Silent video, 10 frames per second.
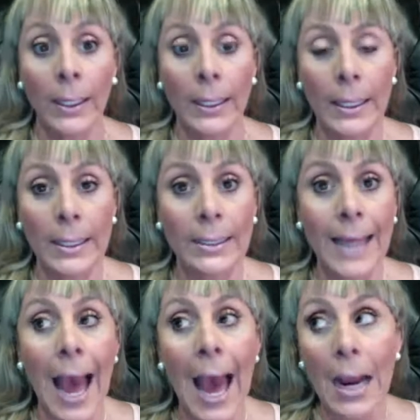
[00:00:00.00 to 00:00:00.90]
is
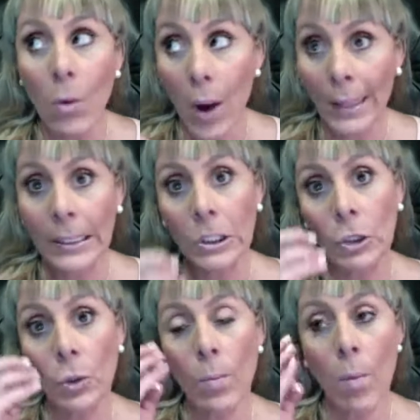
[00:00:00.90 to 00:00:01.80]
I want
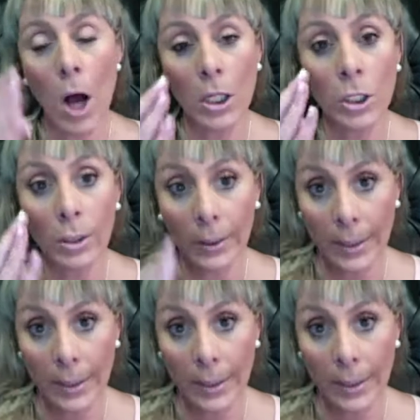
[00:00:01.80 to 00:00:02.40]
to muscle